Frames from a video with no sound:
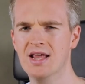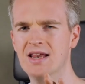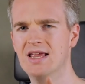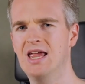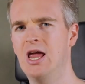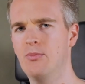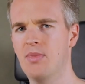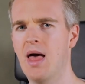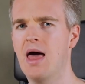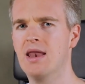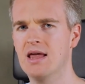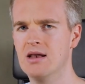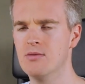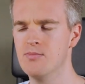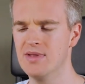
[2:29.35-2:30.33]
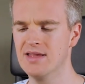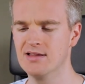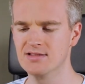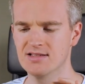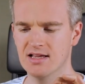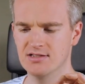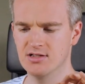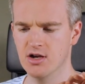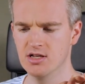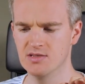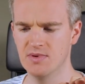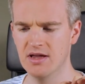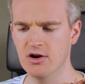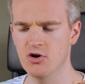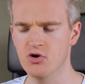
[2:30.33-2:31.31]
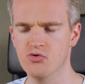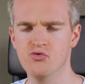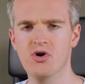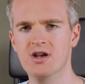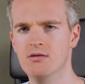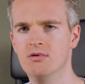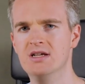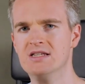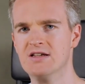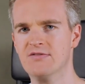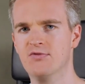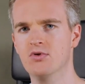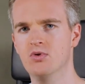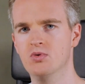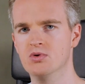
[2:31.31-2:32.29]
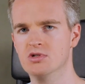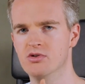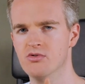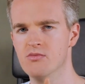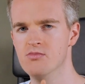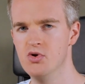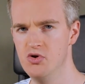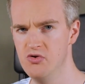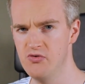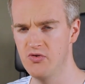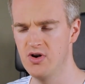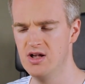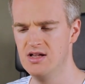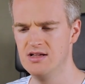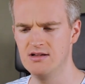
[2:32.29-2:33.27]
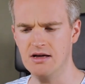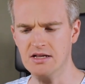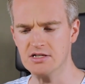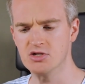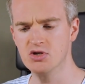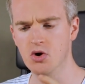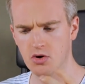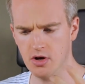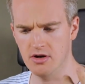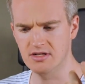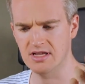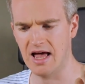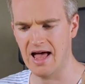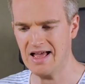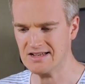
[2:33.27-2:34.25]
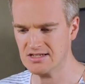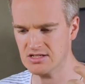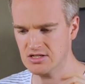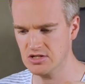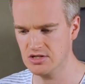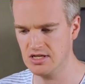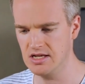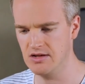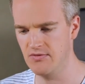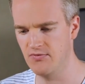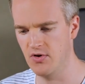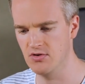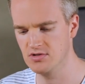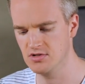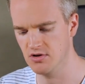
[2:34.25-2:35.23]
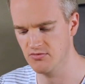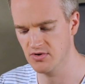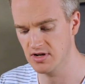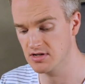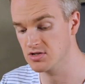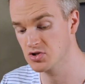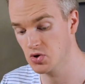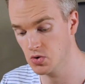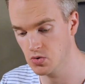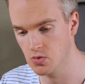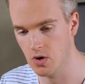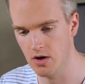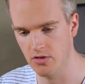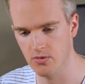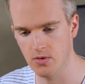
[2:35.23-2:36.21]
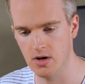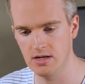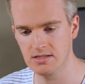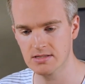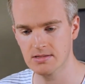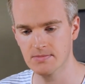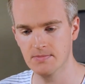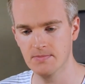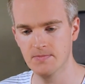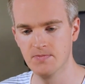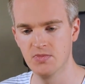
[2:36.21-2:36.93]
going to keep that in because that's going to be incredibly difficult to remove, and it's not going to add to the photo really at all otherwise.